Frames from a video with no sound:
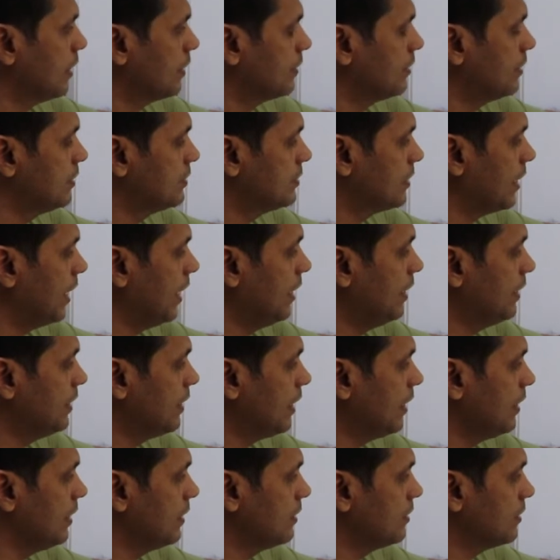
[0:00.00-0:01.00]
this
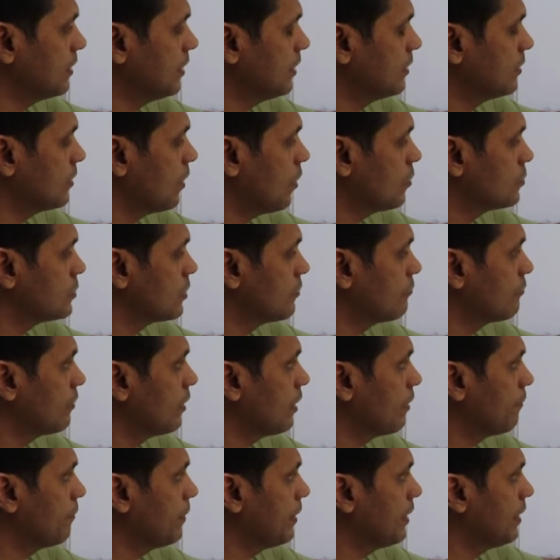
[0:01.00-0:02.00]
entire 3,000
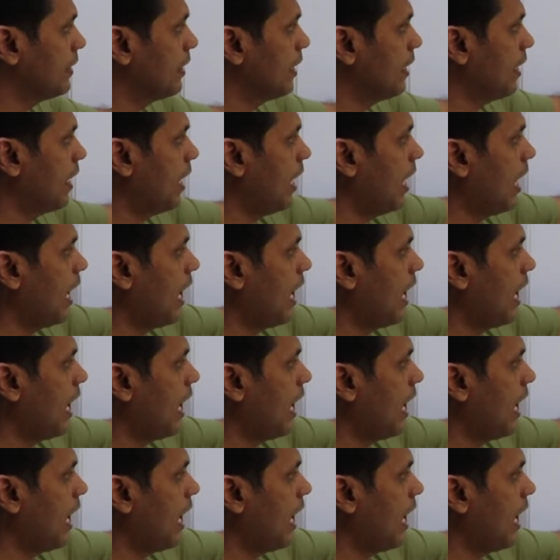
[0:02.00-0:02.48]
will be